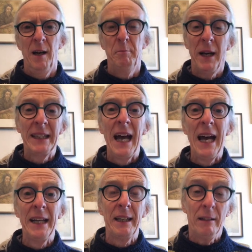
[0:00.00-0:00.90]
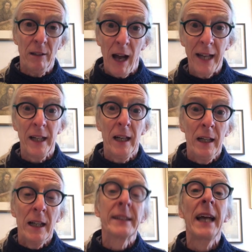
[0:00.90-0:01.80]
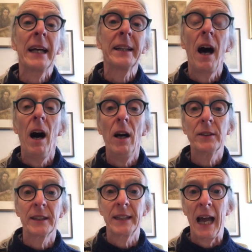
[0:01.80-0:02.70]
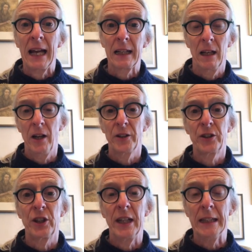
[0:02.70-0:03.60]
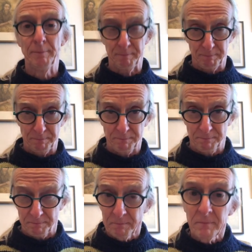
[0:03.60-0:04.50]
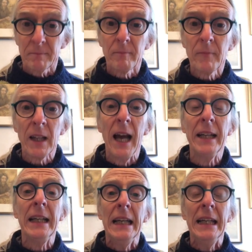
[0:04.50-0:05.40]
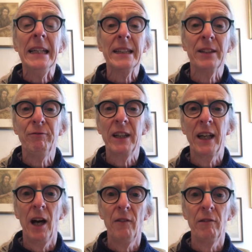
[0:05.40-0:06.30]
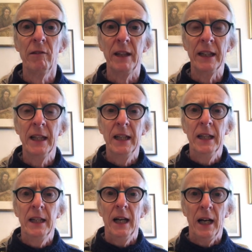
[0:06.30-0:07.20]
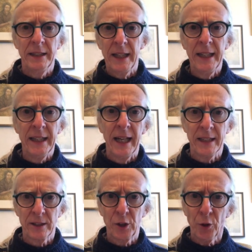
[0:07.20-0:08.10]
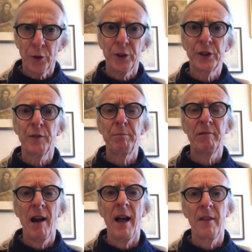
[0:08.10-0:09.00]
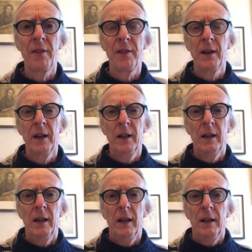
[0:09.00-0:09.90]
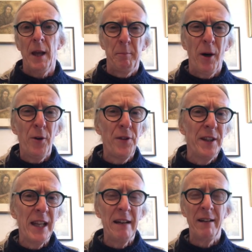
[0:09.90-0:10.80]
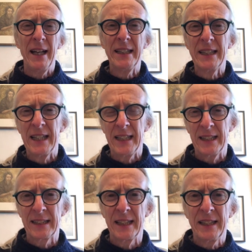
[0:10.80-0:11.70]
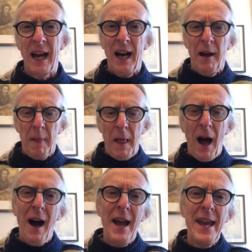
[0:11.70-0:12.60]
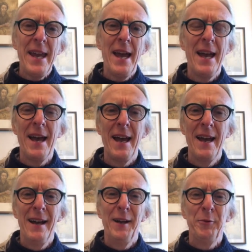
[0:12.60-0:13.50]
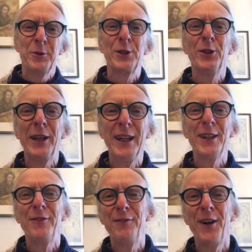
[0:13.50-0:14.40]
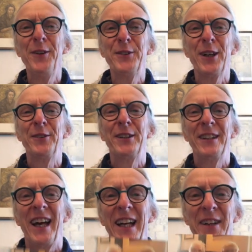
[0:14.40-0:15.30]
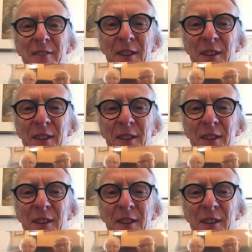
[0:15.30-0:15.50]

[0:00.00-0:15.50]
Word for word: My dad had a second heart attack last year, and he is in recovery, and yet he gets shortness of breath. They're both in their 80s, and I was looking at a photo today of